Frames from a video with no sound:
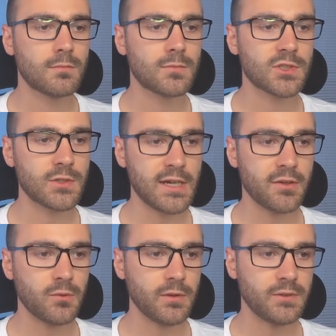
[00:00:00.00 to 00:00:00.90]
So now
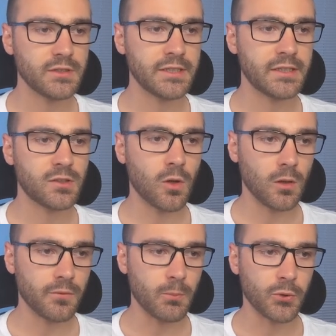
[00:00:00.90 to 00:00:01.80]
that we've deleted
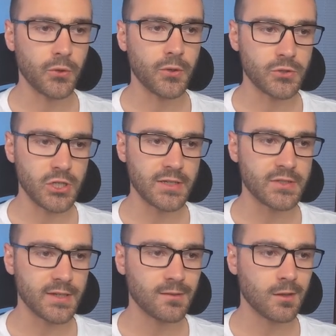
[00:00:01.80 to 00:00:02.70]
all of the
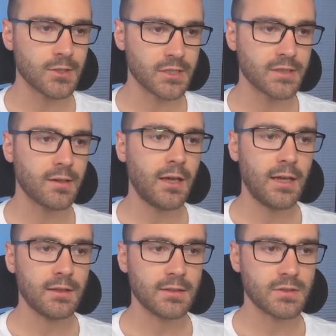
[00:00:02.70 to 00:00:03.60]
protojson logic,
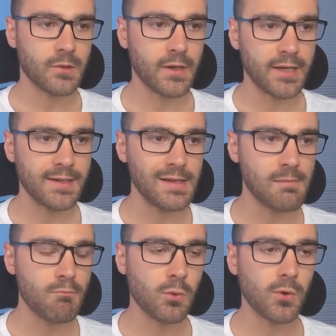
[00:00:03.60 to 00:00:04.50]
let's go ahead and
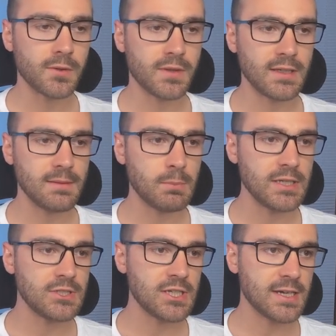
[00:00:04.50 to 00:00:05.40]
import the
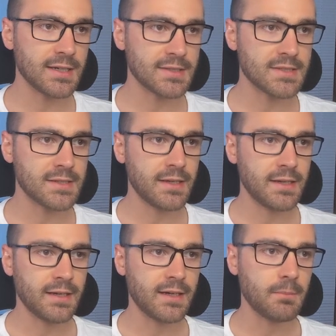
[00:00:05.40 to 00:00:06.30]
PGX
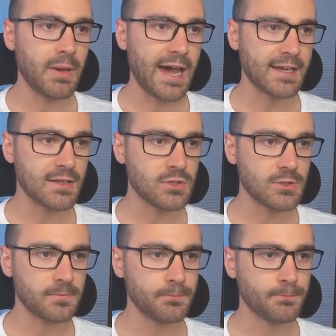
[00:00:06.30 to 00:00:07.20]
package.